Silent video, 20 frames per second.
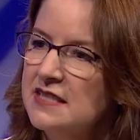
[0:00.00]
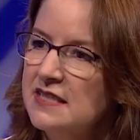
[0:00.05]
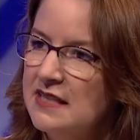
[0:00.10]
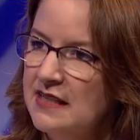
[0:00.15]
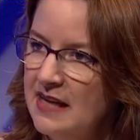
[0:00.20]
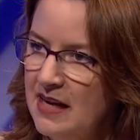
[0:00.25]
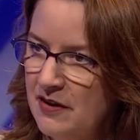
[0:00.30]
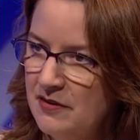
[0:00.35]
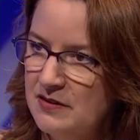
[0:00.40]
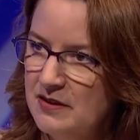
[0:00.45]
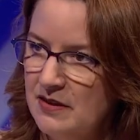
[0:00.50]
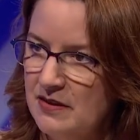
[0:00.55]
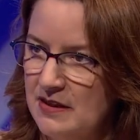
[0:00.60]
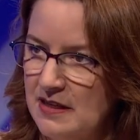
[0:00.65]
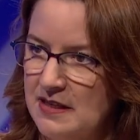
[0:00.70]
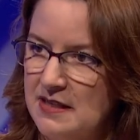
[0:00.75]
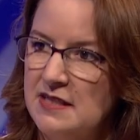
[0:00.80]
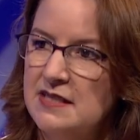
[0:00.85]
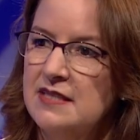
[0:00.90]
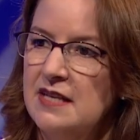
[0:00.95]
the council
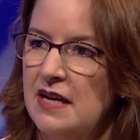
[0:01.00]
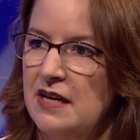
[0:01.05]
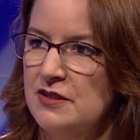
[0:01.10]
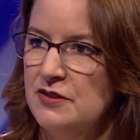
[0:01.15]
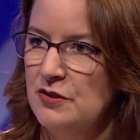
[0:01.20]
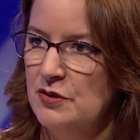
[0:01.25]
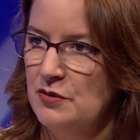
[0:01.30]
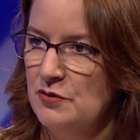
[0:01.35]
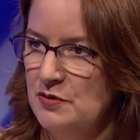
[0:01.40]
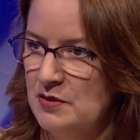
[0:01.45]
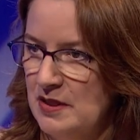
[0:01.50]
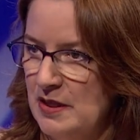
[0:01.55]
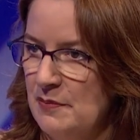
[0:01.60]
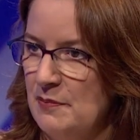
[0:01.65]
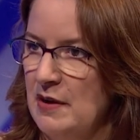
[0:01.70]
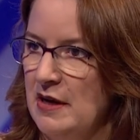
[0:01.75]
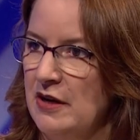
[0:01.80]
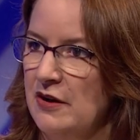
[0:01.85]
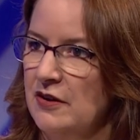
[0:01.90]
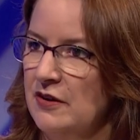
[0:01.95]
that decides who's the
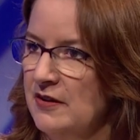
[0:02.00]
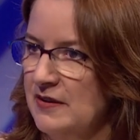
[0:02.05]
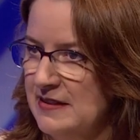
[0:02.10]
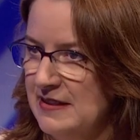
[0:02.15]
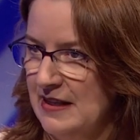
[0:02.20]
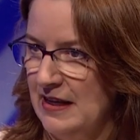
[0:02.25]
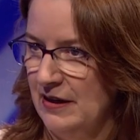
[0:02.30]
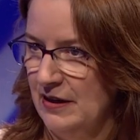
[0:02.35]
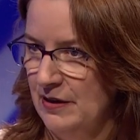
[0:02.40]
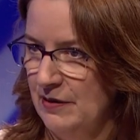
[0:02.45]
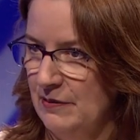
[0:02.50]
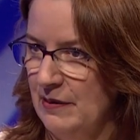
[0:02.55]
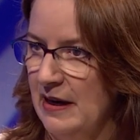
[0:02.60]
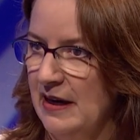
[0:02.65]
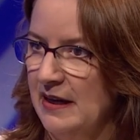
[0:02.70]
mayor, is that correct?